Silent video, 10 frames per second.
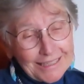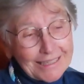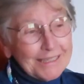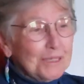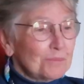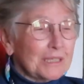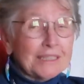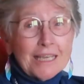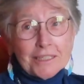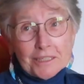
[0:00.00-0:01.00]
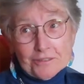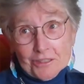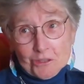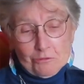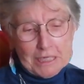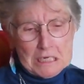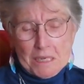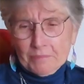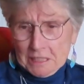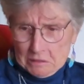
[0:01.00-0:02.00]
And he'd bring that deer and string it
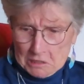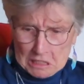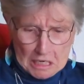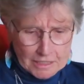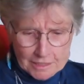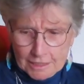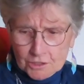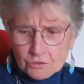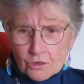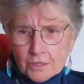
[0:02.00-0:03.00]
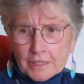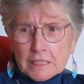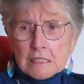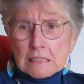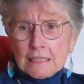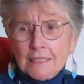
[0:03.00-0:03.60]
up, and he would gut it, and he'd do all this.